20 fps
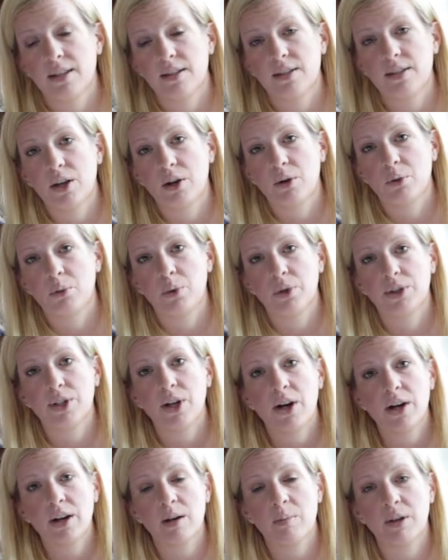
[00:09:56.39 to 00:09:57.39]
And so we'll
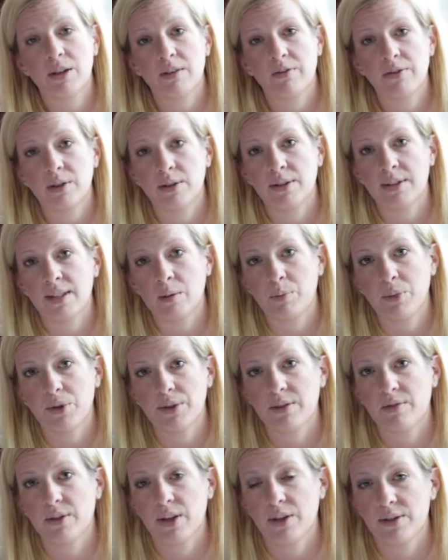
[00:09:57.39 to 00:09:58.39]
talk about a few
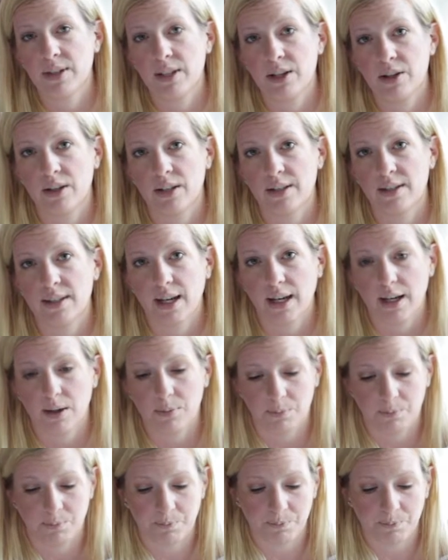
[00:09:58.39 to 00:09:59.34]
examples of those here in a second.